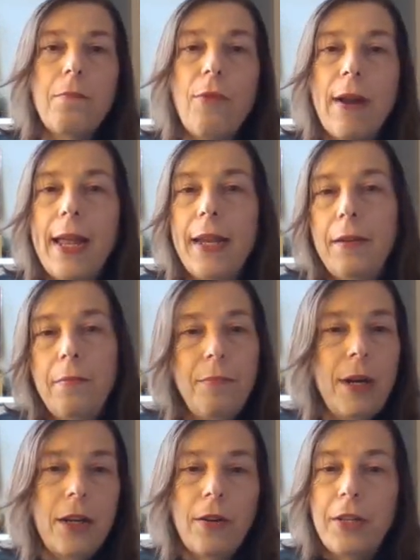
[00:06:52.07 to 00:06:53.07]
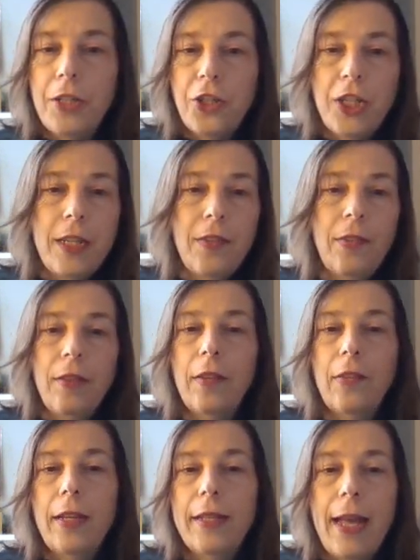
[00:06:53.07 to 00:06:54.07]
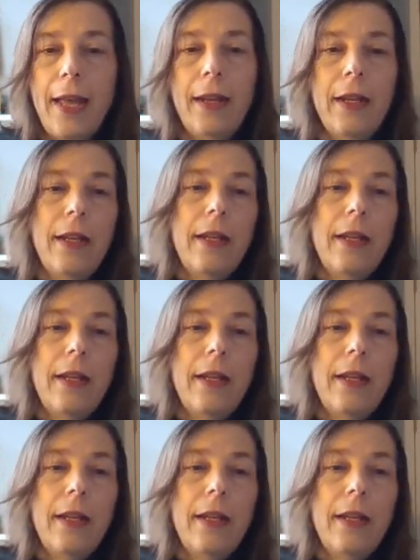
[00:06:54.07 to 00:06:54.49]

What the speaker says: bread and butter and cheese and things like that.